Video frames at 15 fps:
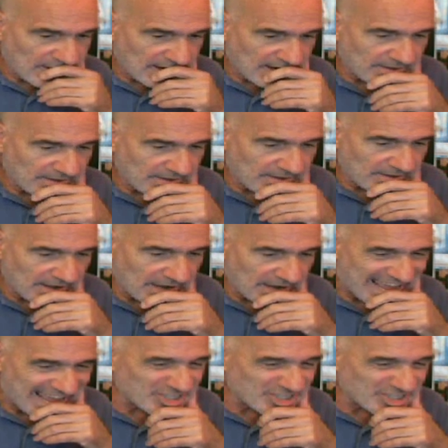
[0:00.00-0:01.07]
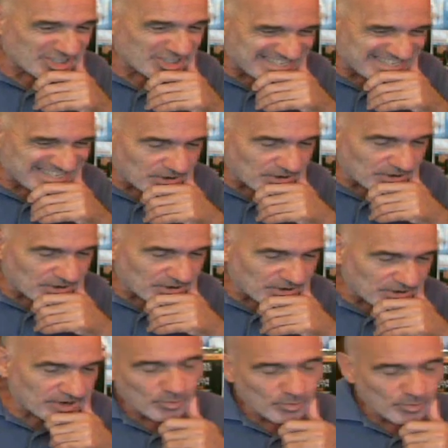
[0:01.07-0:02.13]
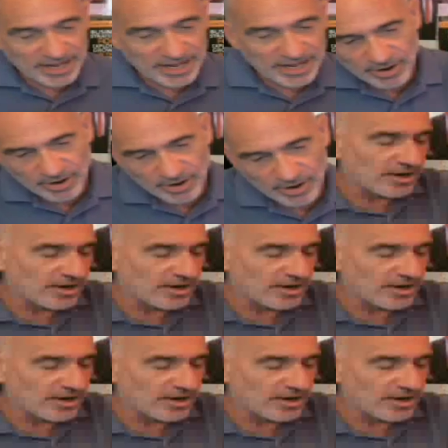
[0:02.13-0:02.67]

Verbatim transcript: and uh, I actually did internet radio.